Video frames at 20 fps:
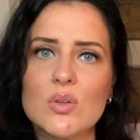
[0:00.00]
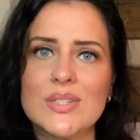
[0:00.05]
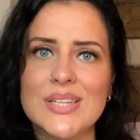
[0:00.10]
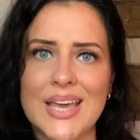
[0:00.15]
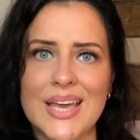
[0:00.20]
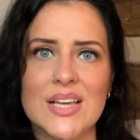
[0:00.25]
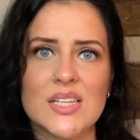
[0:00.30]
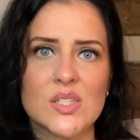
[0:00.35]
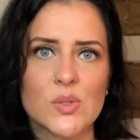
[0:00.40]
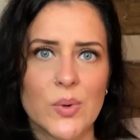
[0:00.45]

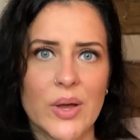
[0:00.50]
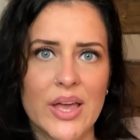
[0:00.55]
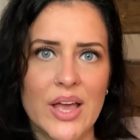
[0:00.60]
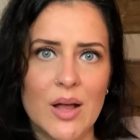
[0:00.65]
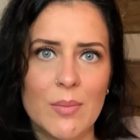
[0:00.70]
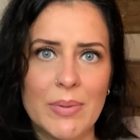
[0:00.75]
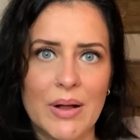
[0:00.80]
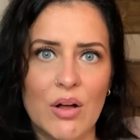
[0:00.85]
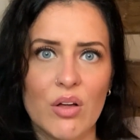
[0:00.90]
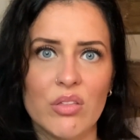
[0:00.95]
takes away
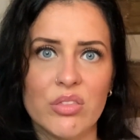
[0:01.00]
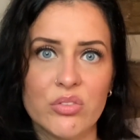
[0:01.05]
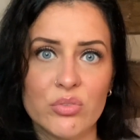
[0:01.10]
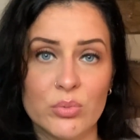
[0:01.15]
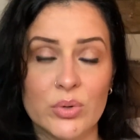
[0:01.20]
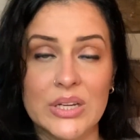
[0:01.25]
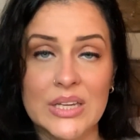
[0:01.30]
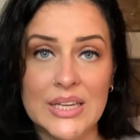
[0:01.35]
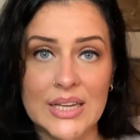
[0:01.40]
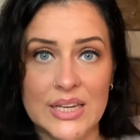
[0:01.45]
about
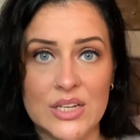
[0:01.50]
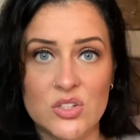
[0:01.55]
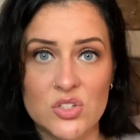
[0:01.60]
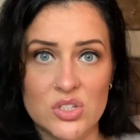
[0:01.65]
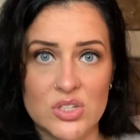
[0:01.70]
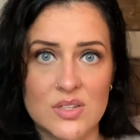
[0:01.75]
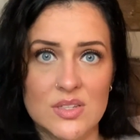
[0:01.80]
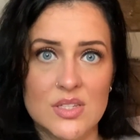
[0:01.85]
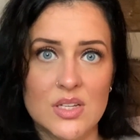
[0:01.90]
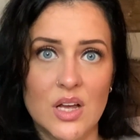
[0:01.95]
3
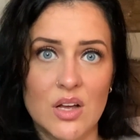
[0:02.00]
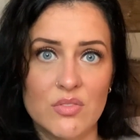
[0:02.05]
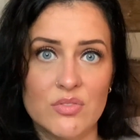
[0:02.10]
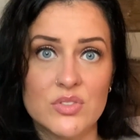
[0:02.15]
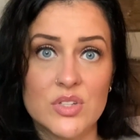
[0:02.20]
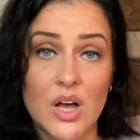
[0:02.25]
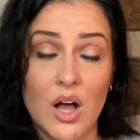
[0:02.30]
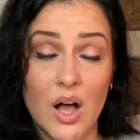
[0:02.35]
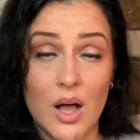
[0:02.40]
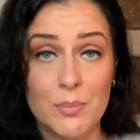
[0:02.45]
inches of
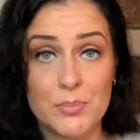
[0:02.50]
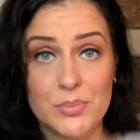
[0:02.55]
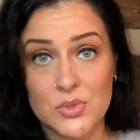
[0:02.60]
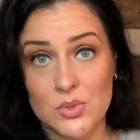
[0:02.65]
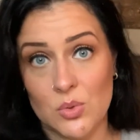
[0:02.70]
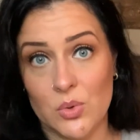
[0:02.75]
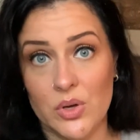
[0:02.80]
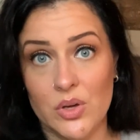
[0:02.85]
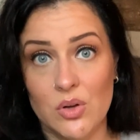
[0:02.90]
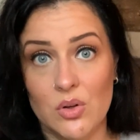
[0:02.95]

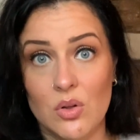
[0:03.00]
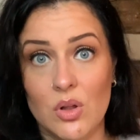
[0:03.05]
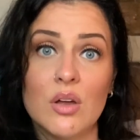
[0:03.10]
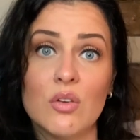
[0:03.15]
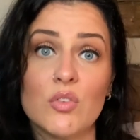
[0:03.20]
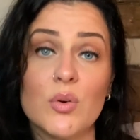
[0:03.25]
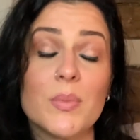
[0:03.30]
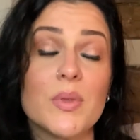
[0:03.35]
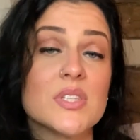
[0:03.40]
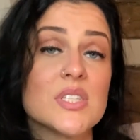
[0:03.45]
topsoil
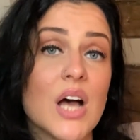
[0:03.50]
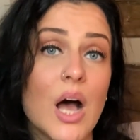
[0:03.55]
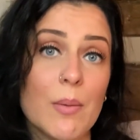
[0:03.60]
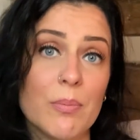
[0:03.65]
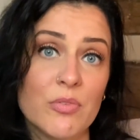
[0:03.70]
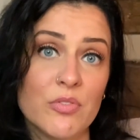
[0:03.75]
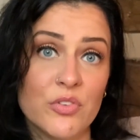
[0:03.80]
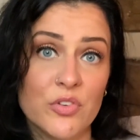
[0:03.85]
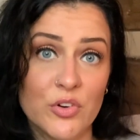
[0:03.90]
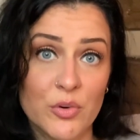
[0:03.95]
from the top
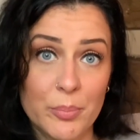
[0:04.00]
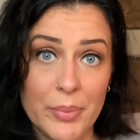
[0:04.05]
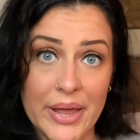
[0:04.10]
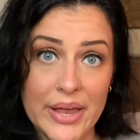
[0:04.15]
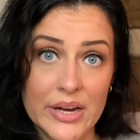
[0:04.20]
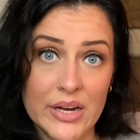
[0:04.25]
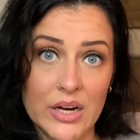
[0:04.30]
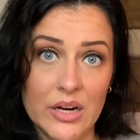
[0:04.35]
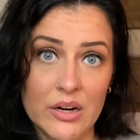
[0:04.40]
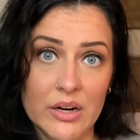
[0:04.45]
of your
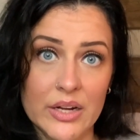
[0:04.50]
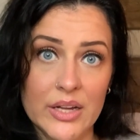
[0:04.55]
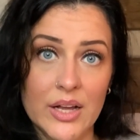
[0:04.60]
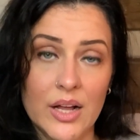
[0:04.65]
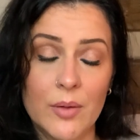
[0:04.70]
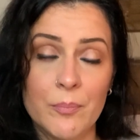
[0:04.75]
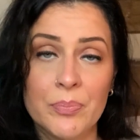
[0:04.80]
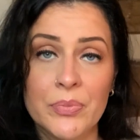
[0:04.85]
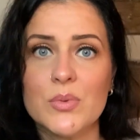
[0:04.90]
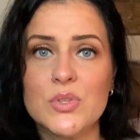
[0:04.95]
bed area.
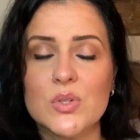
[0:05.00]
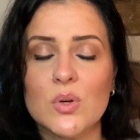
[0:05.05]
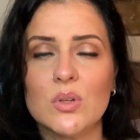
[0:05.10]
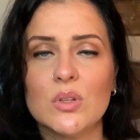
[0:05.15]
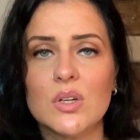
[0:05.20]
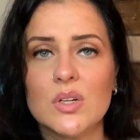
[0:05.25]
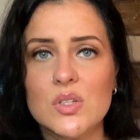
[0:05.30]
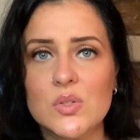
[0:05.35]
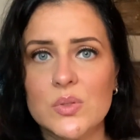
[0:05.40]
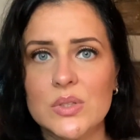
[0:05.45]
So it
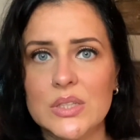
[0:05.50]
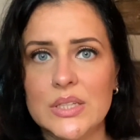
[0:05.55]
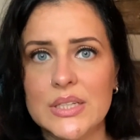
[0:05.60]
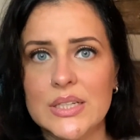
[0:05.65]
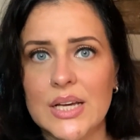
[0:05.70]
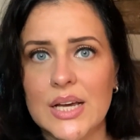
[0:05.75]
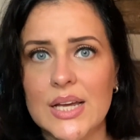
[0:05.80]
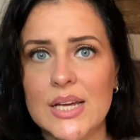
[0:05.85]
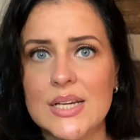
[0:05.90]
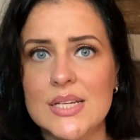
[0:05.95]
looks really
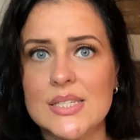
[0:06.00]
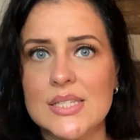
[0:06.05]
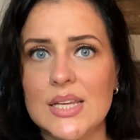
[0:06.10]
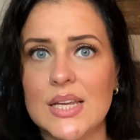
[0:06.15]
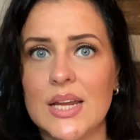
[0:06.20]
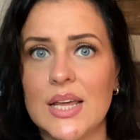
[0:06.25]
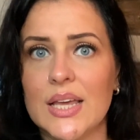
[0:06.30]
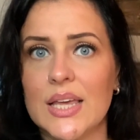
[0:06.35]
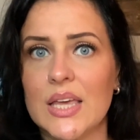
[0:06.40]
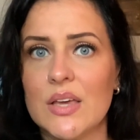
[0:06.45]
nice and
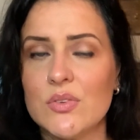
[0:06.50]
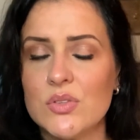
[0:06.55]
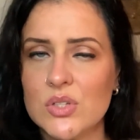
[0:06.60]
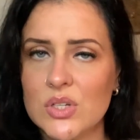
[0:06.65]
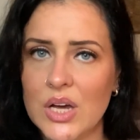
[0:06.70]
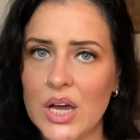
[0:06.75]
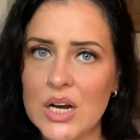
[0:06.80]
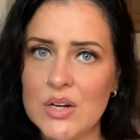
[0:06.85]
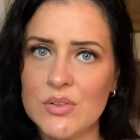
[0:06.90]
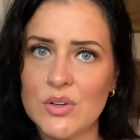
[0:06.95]
it gives you
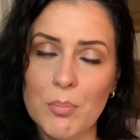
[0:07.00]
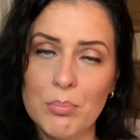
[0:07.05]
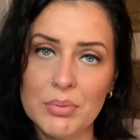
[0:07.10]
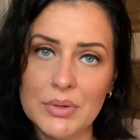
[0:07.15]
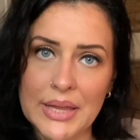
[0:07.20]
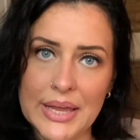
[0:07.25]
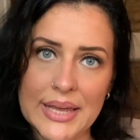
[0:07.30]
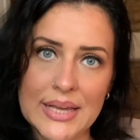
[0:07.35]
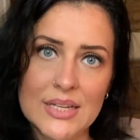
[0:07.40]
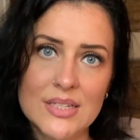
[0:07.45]
kind of a
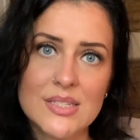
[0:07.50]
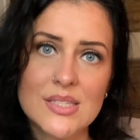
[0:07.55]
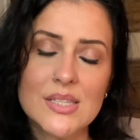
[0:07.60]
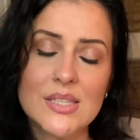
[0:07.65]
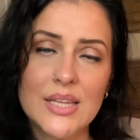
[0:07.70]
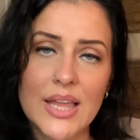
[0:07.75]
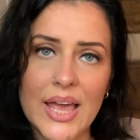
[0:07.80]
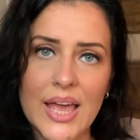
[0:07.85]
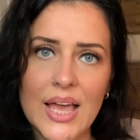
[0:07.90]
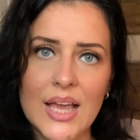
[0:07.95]
blank
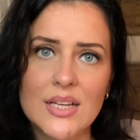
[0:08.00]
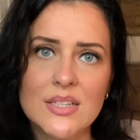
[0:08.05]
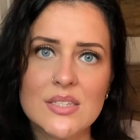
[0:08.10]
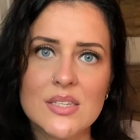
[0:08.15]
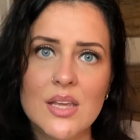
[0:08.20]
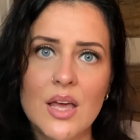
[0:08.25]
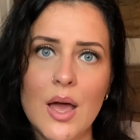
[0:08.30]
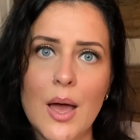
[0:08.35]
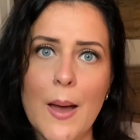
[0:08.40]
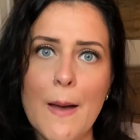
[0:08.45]
slate.
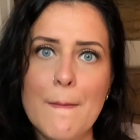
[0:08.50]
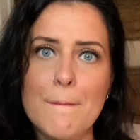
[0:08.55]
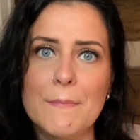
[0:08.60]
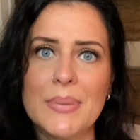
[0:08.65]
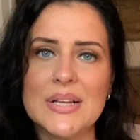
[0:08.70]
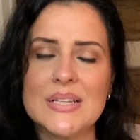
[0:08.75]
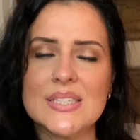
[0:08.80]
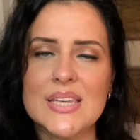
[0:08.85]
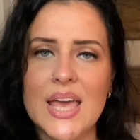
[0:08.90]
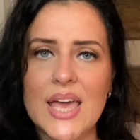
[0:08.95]

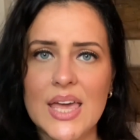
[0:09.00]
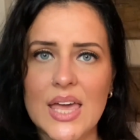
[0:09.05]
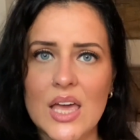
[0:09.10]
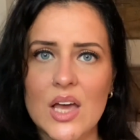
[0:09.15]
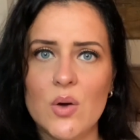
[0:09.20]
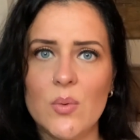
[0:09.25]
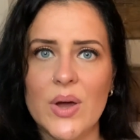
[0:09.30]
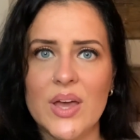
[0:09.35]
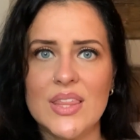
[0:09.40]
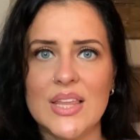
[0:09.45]
But taking
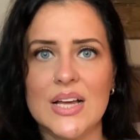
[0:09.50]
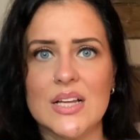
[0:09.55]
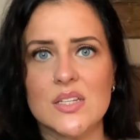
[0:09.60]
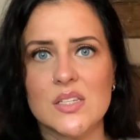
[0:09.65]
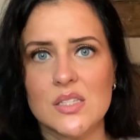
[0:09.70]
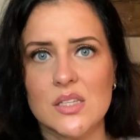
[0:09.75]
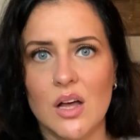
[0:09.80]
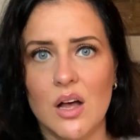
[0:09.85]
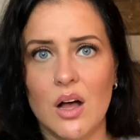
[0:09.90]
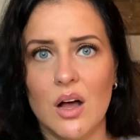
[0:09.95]
away that
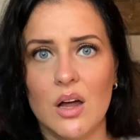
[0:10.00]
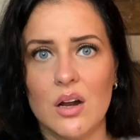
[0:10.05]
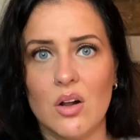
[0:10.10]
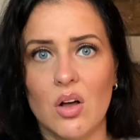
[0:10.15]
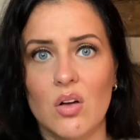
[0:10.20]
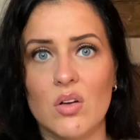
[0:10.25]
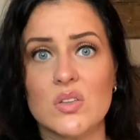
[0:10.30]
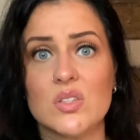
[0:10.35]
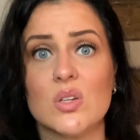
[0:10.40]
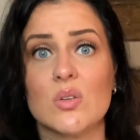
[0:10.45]
sod
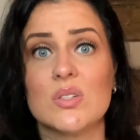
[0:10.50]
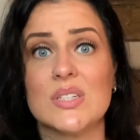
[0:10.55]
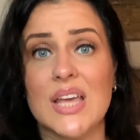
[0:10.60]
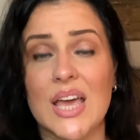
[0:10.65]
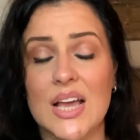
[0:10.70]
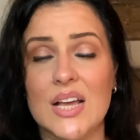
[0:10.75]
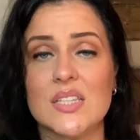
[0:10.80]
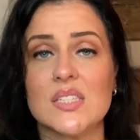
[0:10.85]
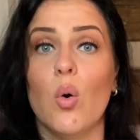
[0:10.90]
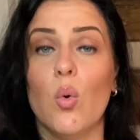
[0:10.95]
also
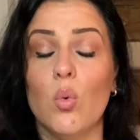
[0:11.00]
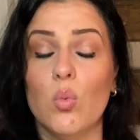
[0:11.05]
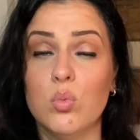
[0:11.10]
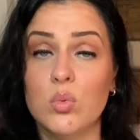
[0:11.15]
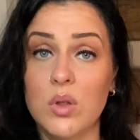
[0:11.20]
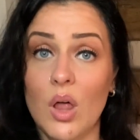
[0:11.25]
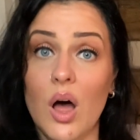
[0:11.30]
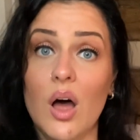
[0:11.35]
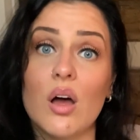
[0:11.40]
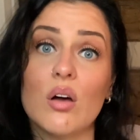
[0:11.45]
takes a
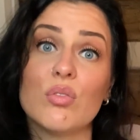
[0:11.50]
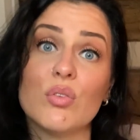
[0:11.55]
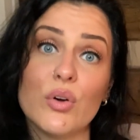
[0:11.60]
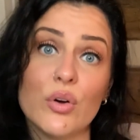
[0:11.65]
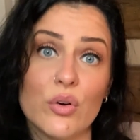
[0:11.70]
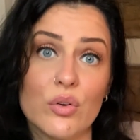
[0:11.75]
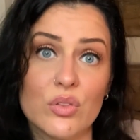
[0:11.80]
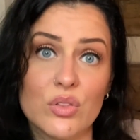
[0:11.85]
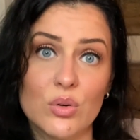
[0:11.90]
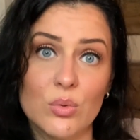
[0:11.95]
lot of
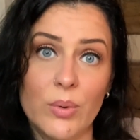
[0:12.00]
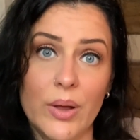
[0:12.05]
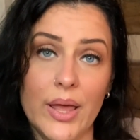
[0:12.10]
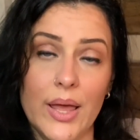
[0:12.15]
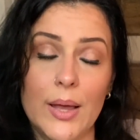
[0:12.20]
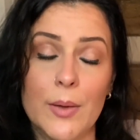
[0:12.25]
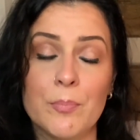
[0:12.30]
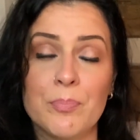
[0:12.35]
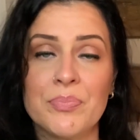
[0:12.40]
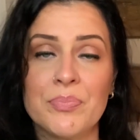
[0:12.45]
earth away.